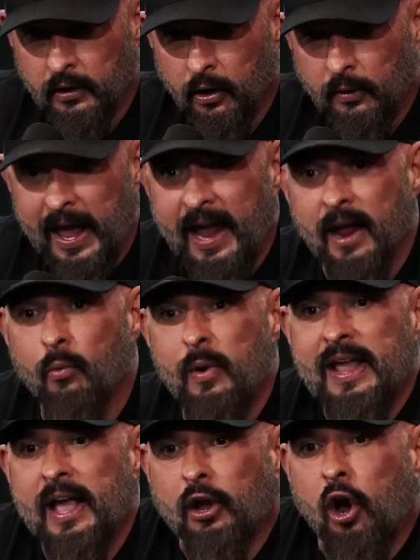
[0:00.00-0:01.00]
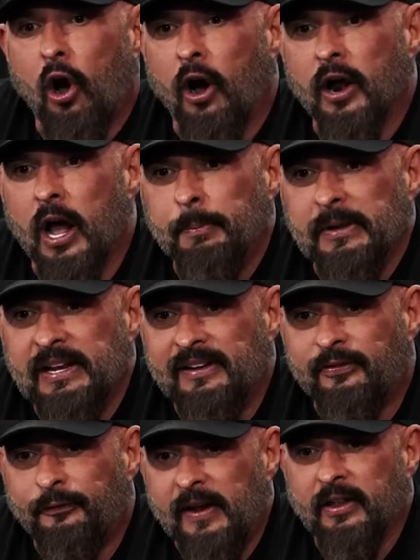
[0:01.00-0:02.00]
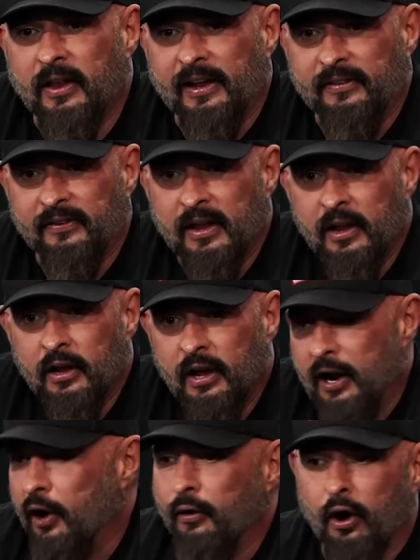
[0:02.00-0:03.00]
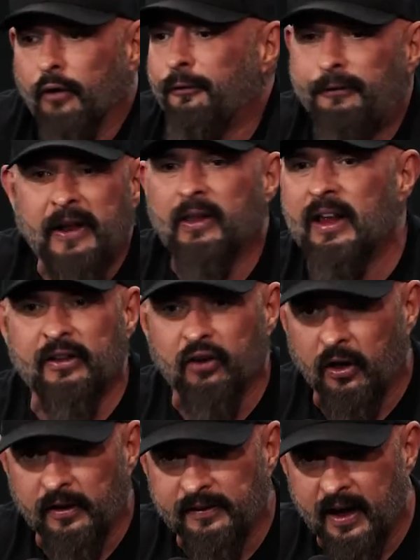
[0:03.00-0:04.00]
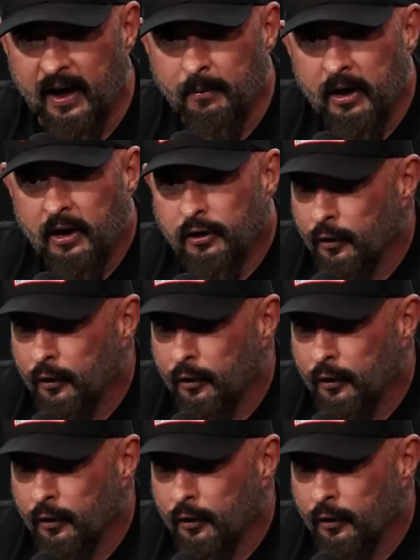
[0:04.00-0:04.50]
Okay. And we get caught up in these feelings and our, our feelings all the time. Mm-hmm.